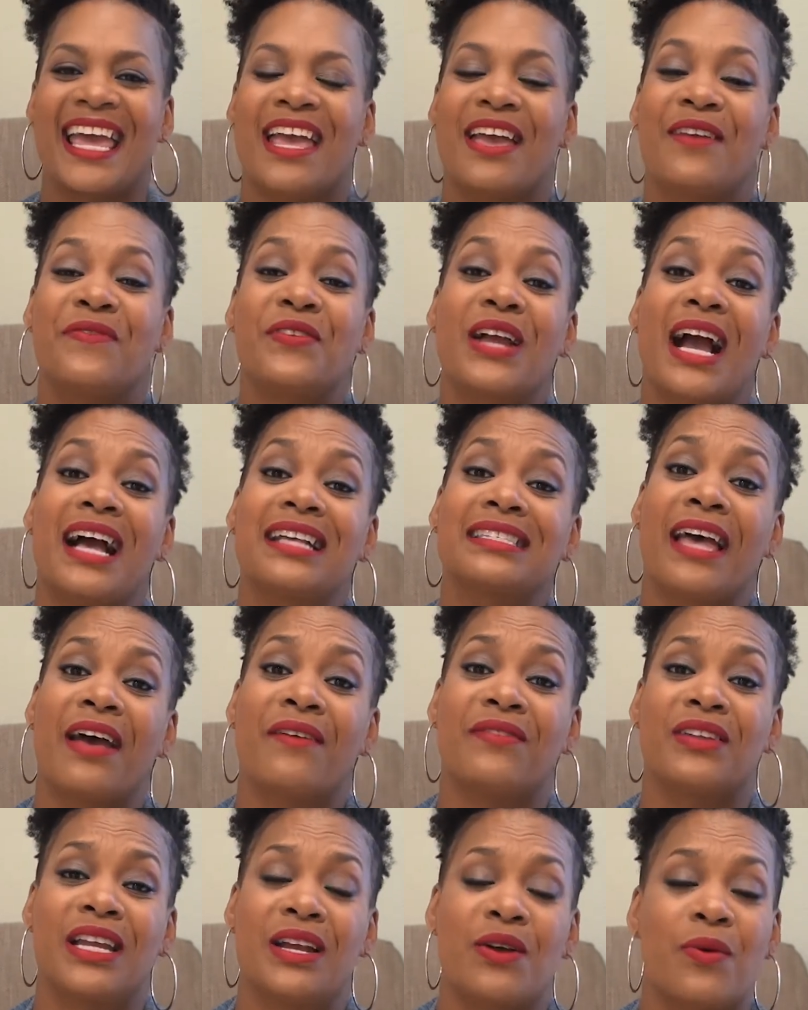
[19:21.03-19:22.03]
If you guys
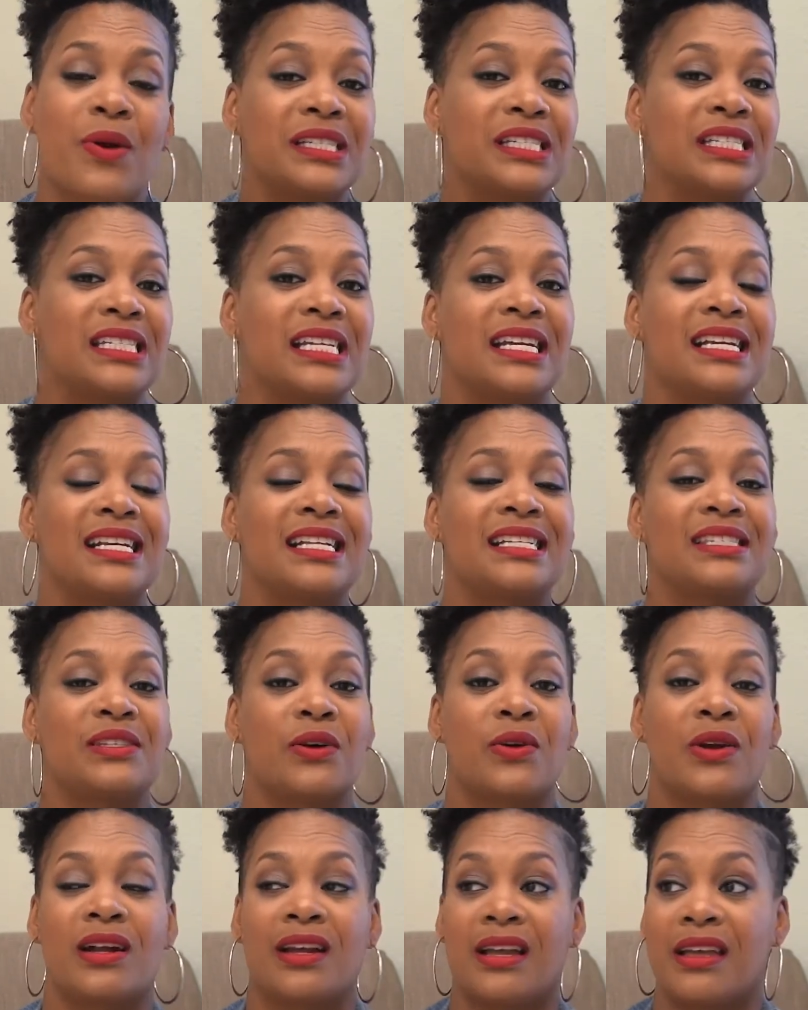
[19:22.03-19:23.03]
have any questions
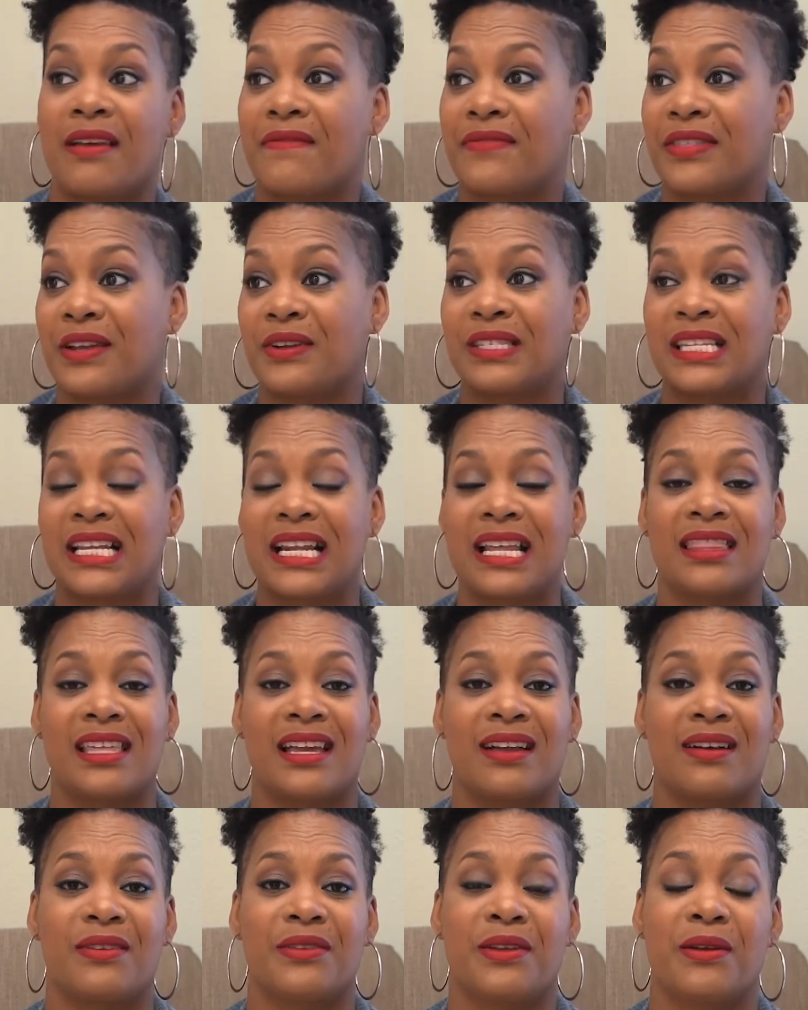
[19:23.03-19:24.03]
or if there's
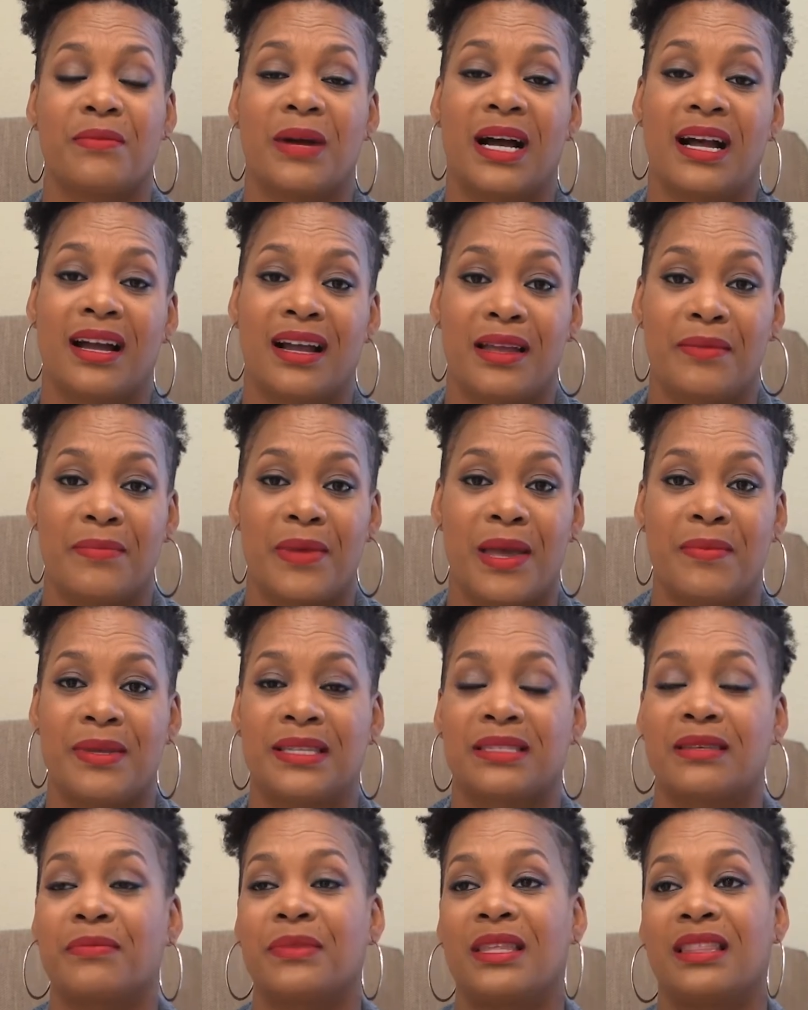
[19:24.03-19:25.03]
anything on your mind, maybe
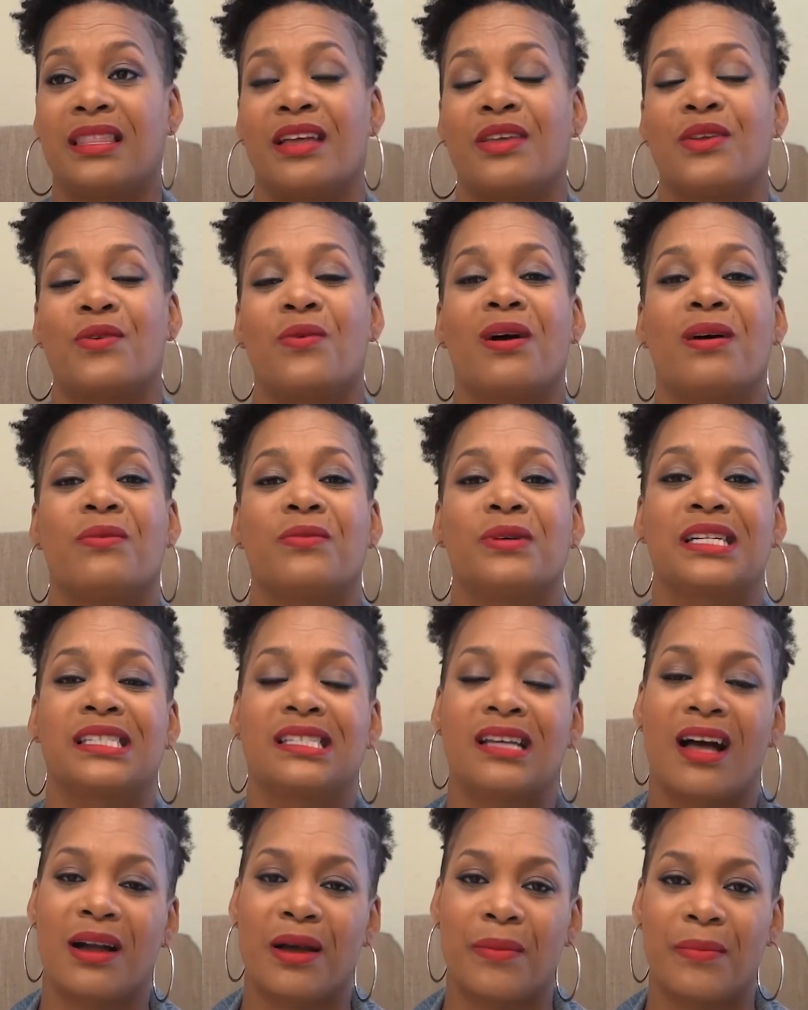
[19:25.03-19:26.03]
something that you all want to
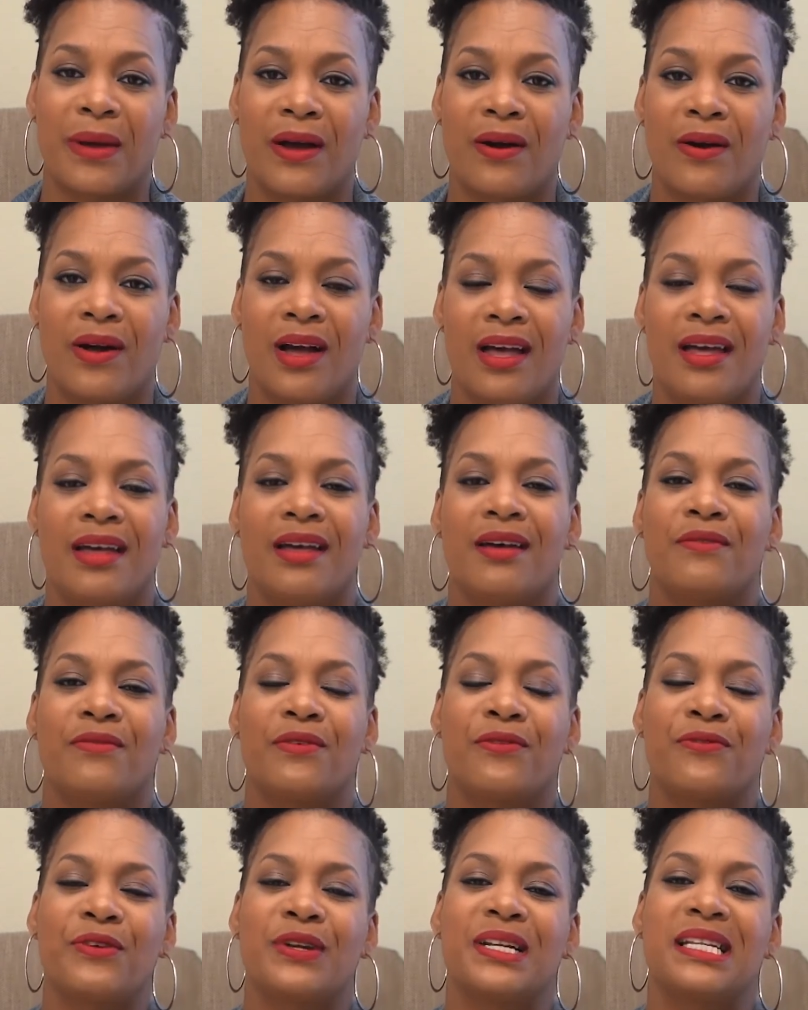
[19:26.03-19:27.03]
talk about,
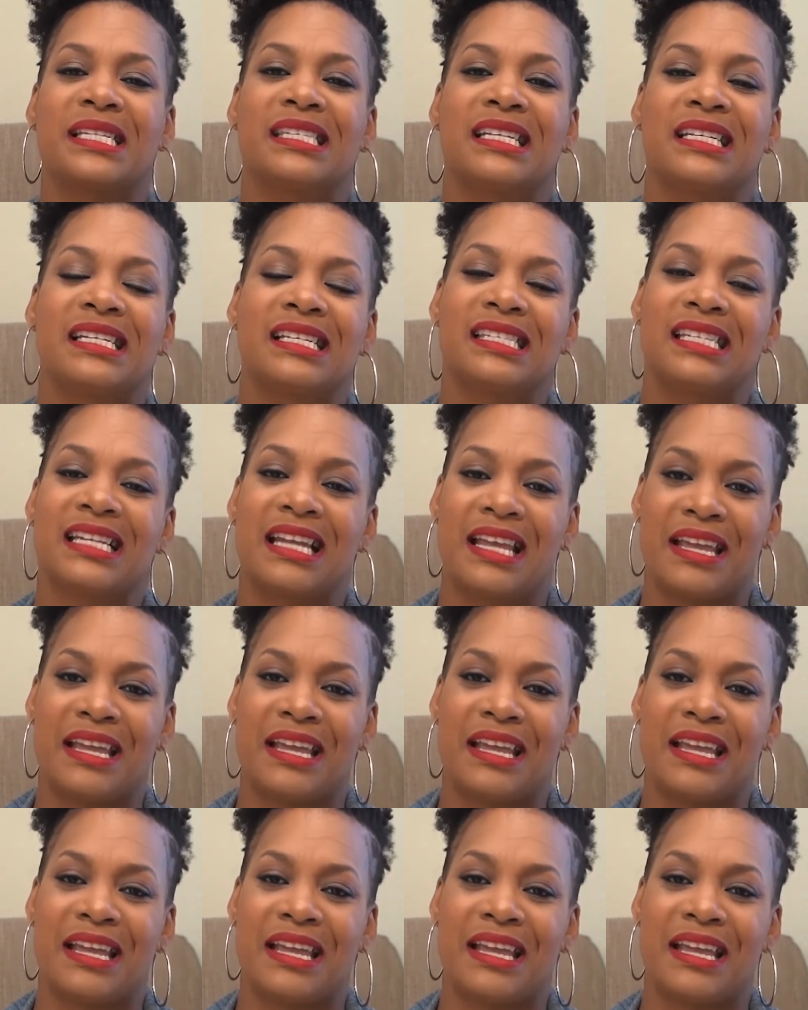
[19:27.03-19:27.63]
feel free to send us an